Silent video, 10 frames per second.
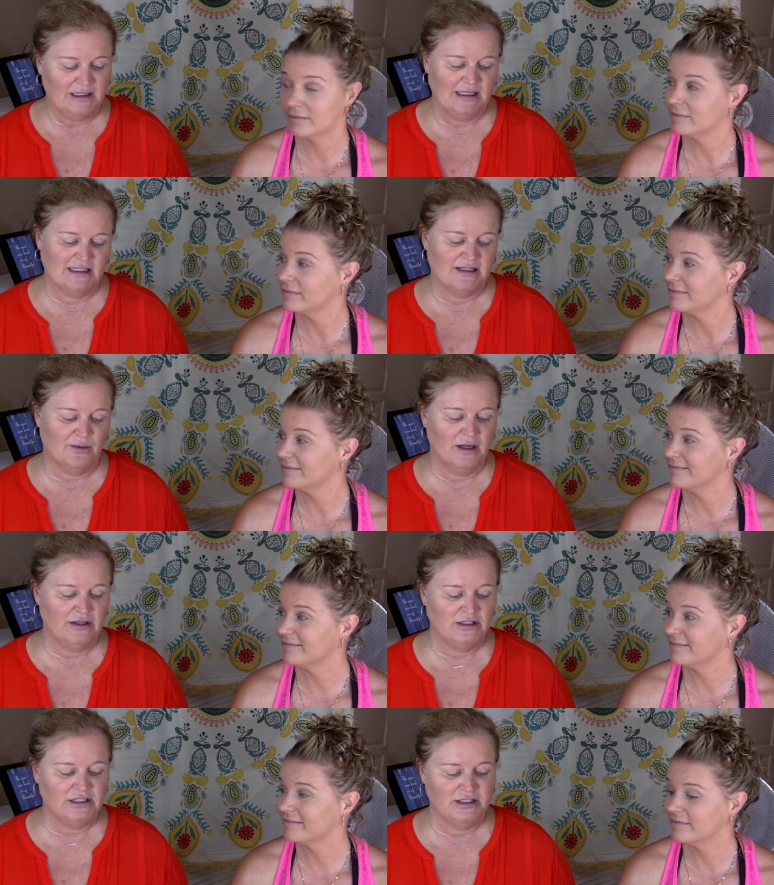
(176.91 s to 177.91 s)
Speaker 1: please. The
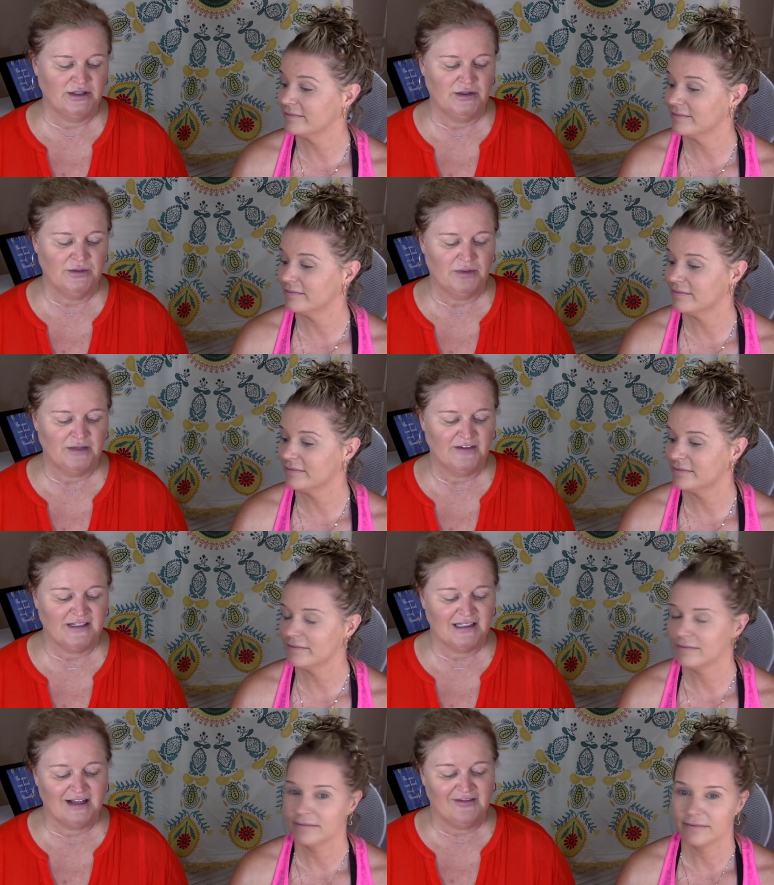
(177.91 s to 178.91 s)
Wunder 2 Perfect
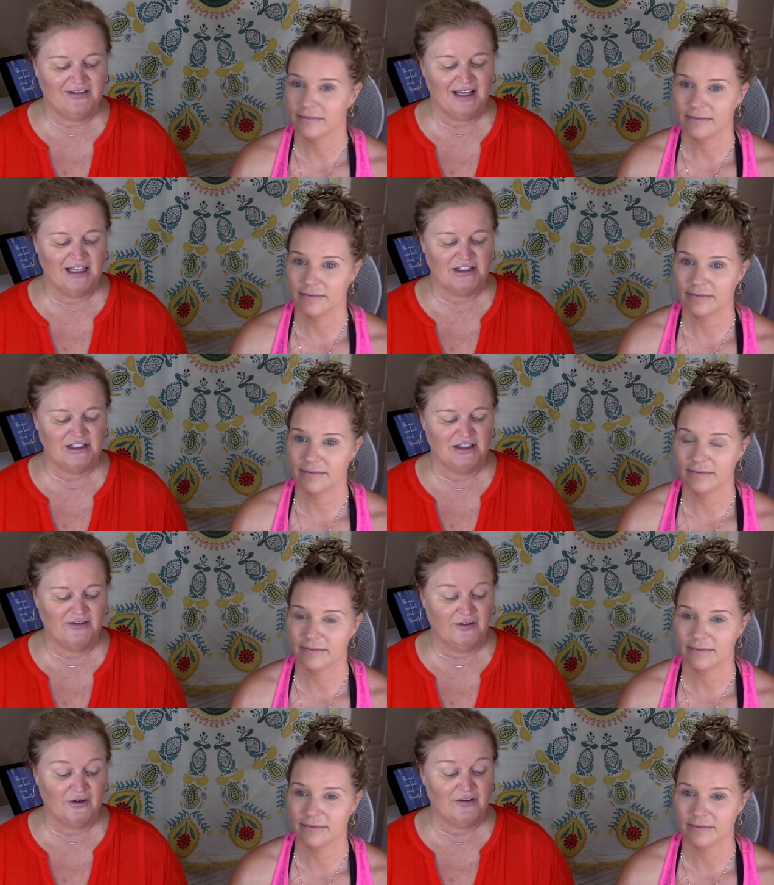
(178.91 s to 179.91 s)
Selfie HD
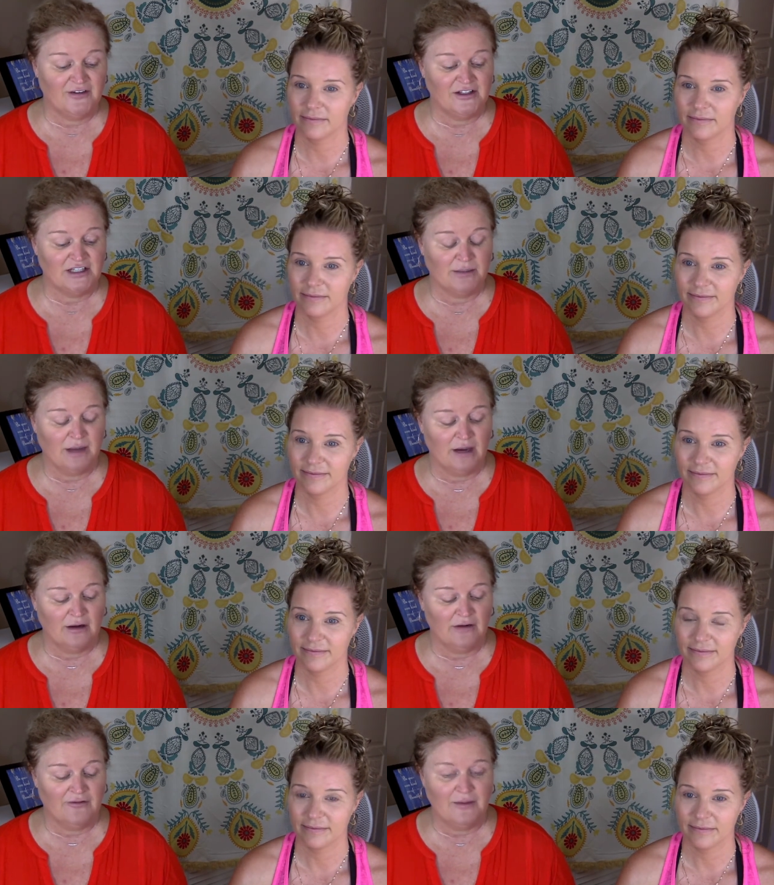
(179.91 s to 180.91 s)
Photo Finishing
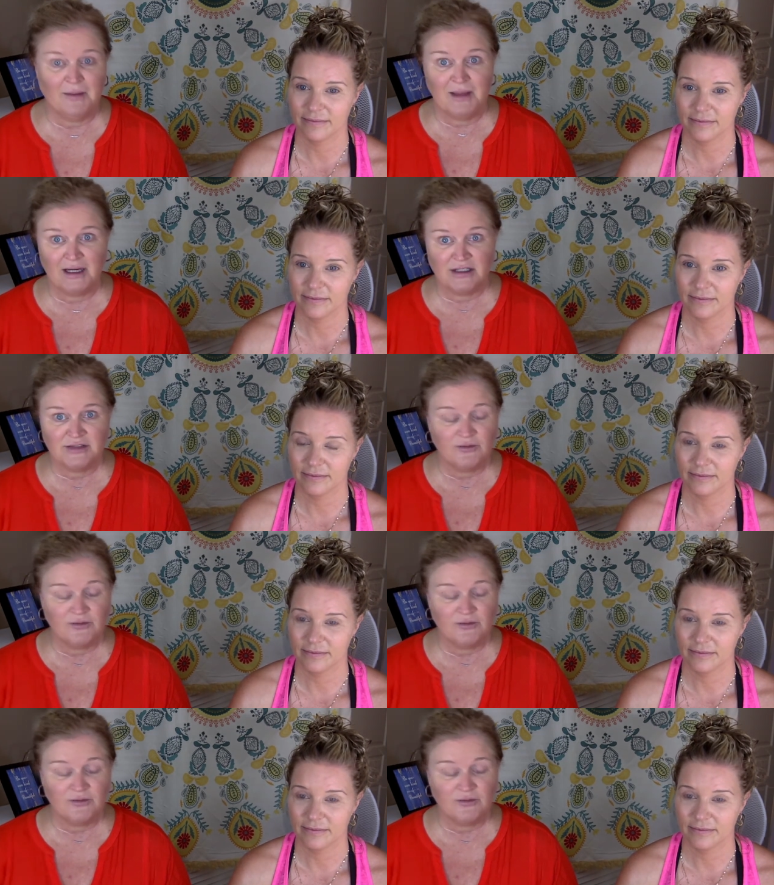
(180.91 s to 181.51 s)
Powder from the makers